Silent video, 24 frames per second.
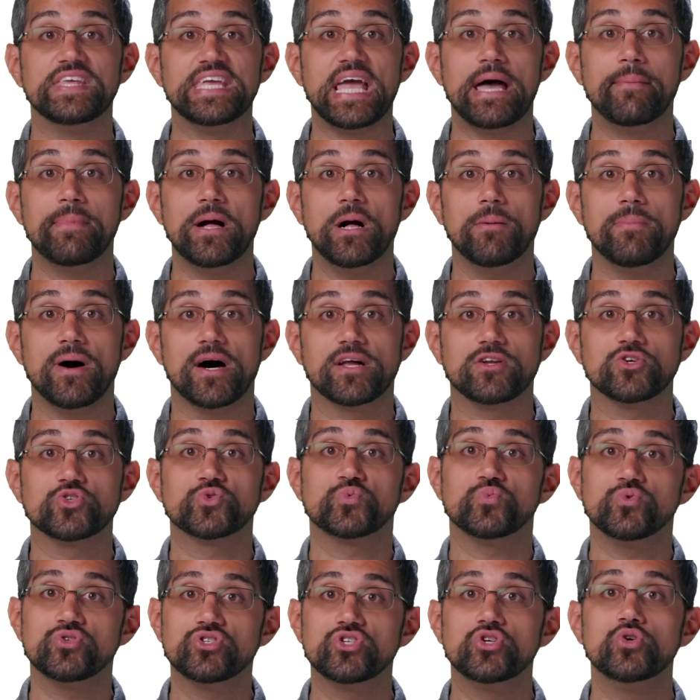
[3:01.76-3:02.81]
the ML
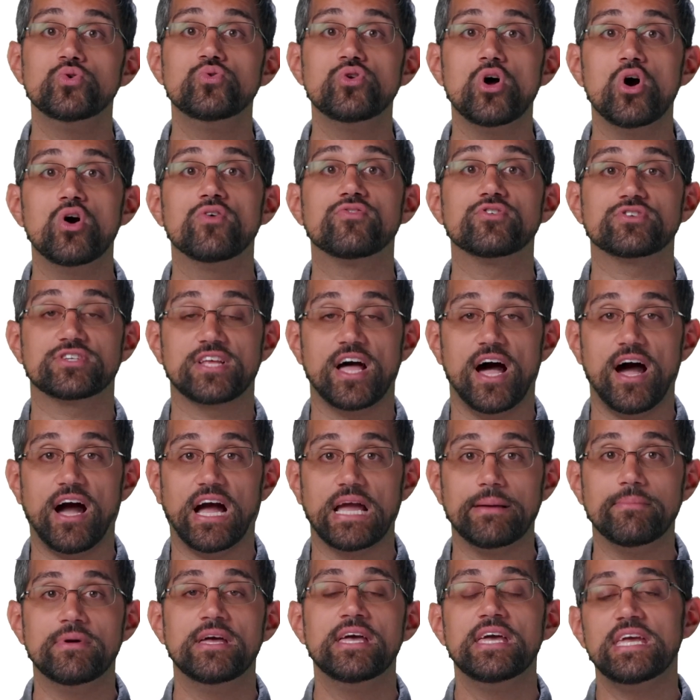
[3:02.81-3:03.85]
models will tune over
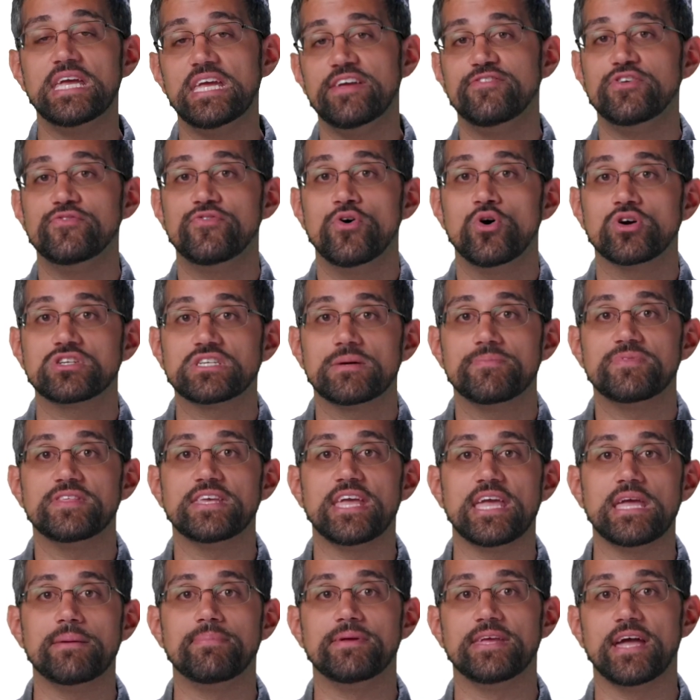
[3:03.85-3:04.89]
time if you've hooked up
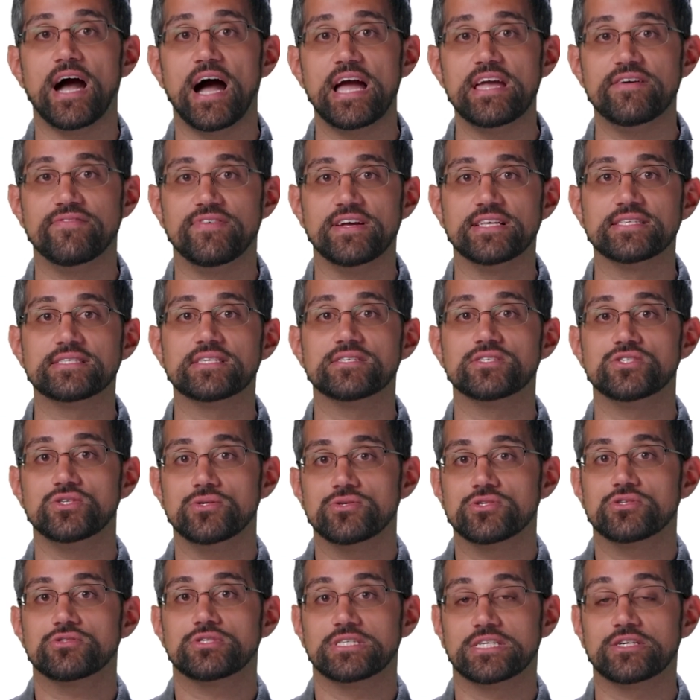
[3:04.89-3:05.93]
the API events as
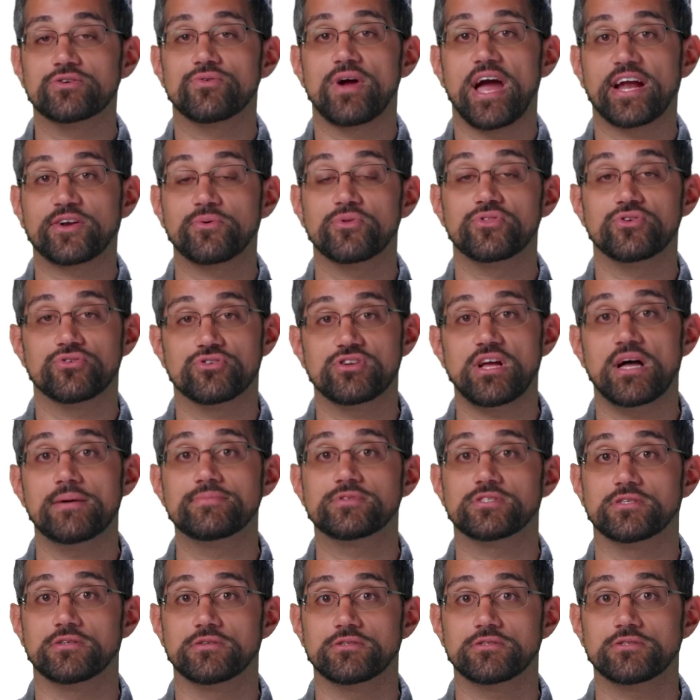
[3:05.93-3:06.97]
users interact with your
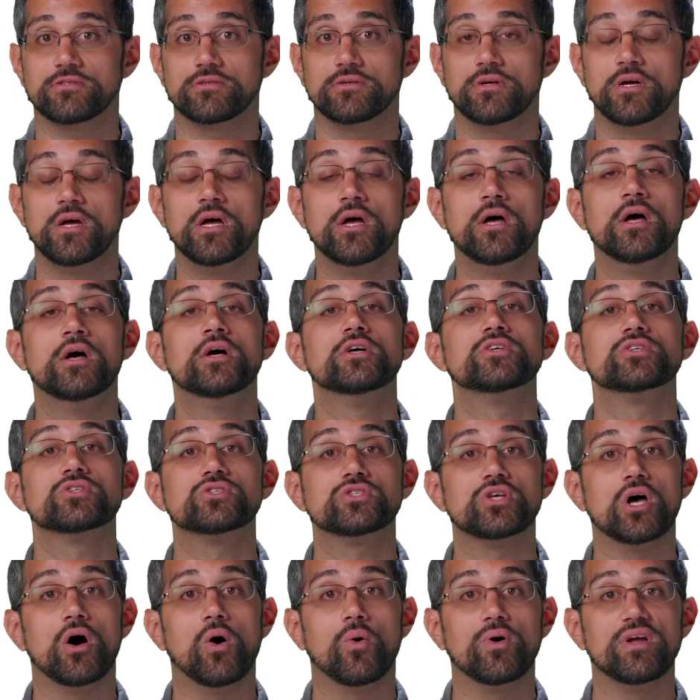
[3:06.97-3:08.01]
job search.
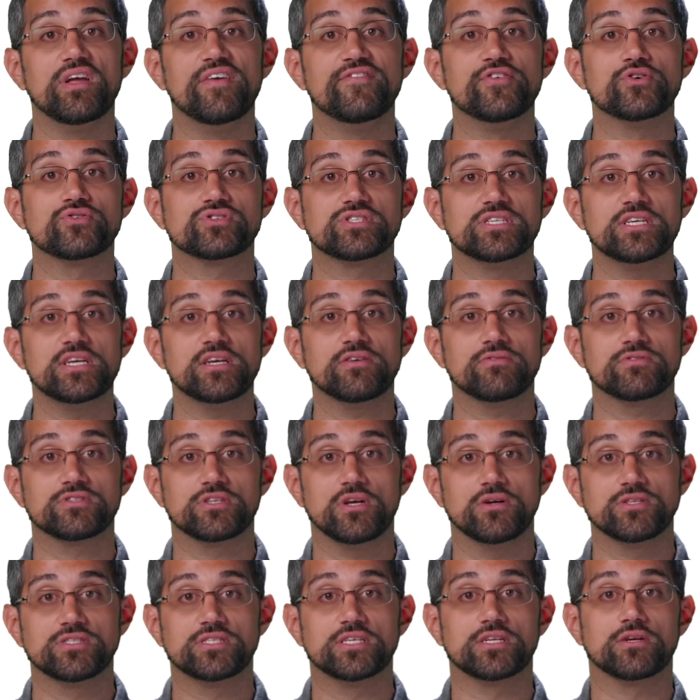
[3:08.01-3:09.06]
So if you're seeing
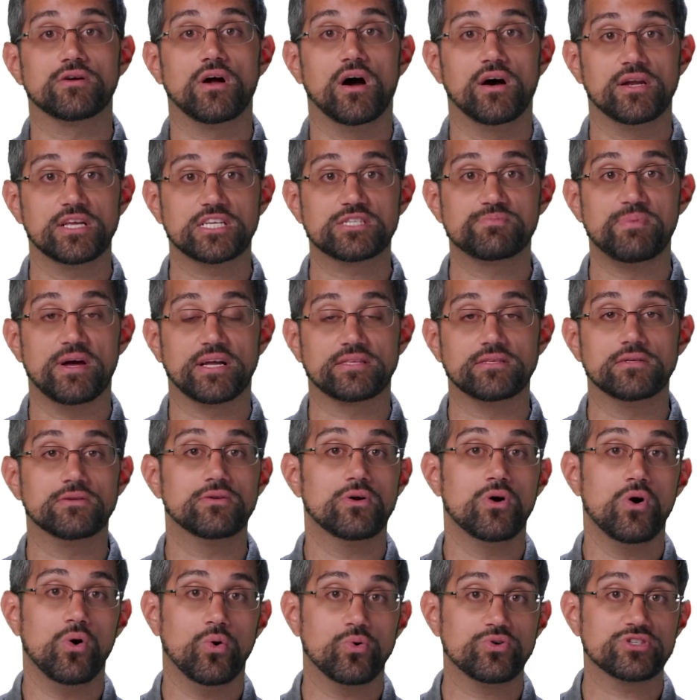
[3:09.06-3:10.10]
results that are
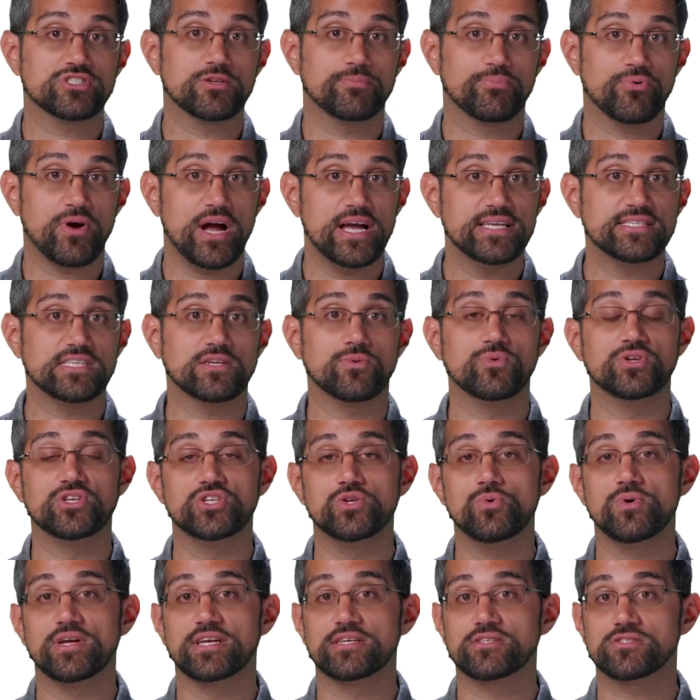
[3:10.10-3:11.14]
unexpected or surprising when
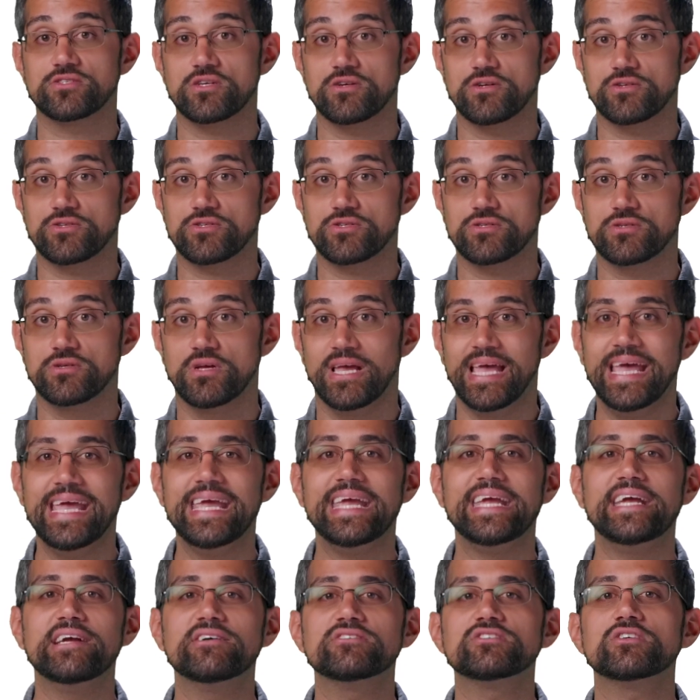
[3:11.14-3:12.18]
doing a search,
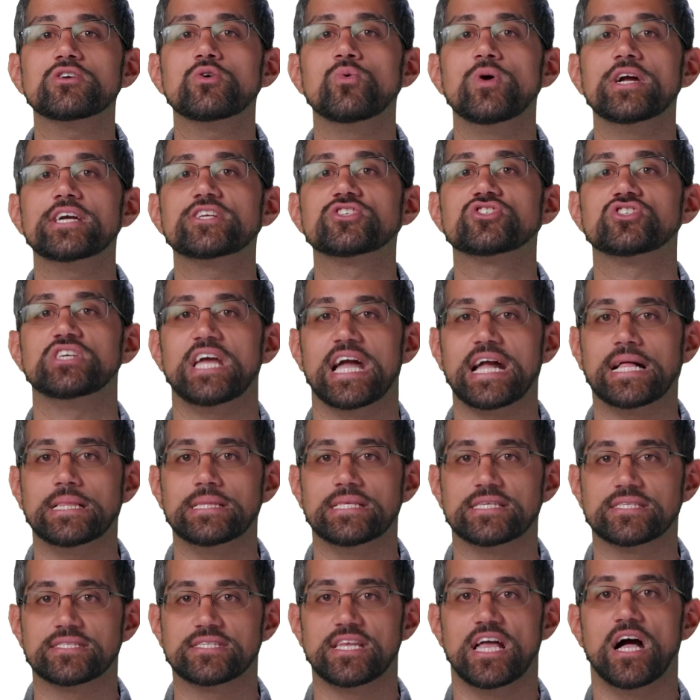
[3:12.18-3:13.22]
here's a quick
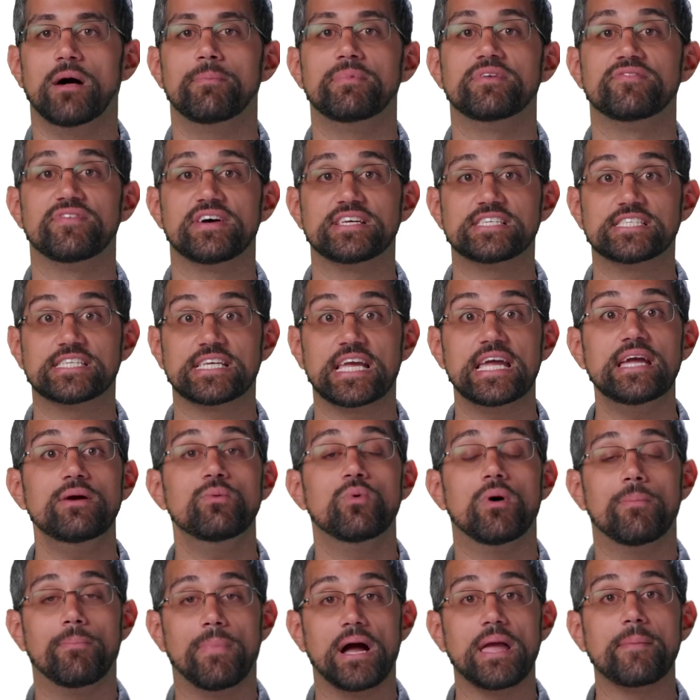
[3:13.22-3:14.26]
checklist to help
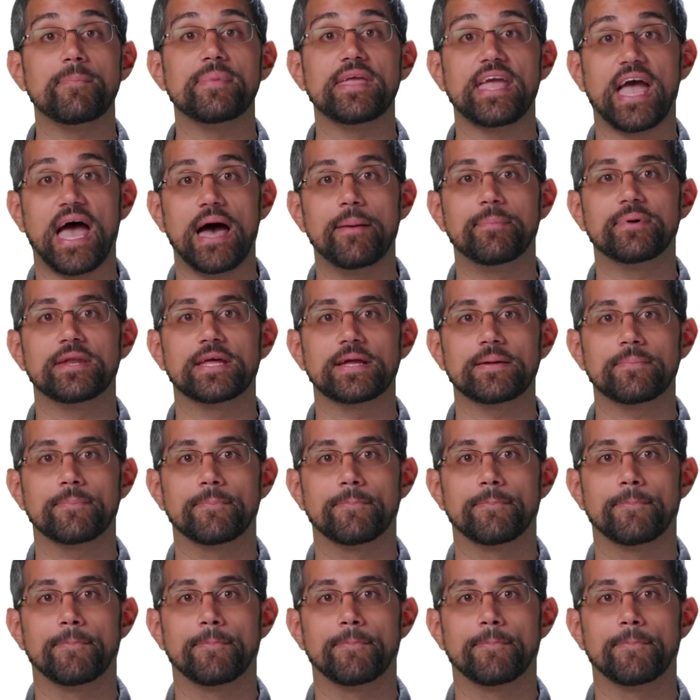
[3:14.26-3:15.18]
investigate what might be happening.